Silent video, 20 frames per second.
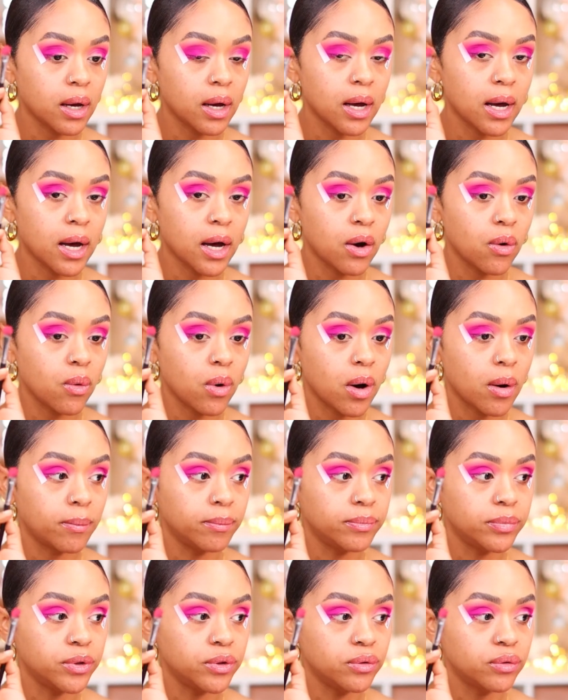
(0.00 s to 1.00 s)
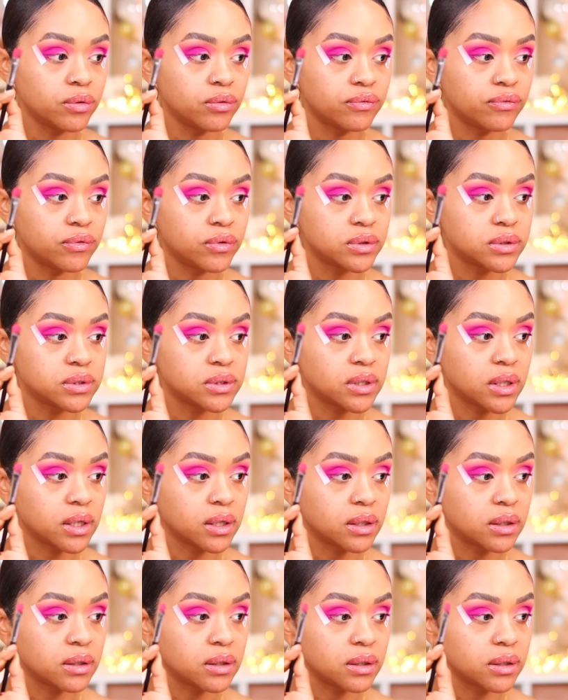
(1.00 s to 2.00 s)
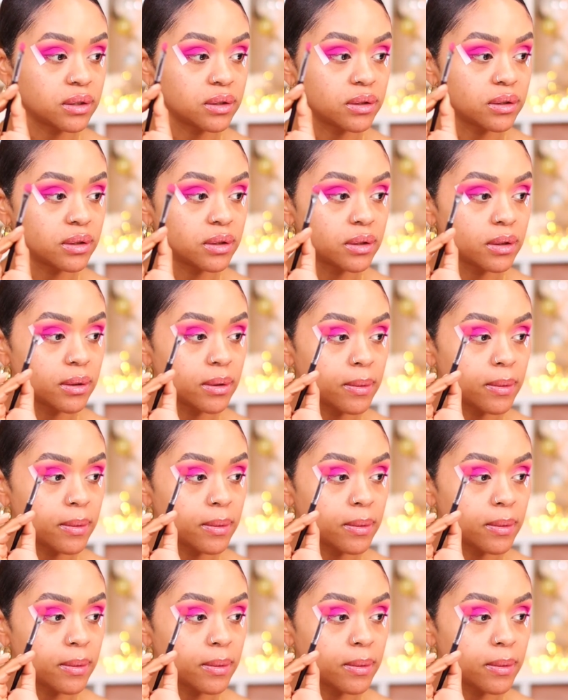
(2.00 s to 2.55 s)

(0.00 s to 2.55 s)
how beautiful is that glitter.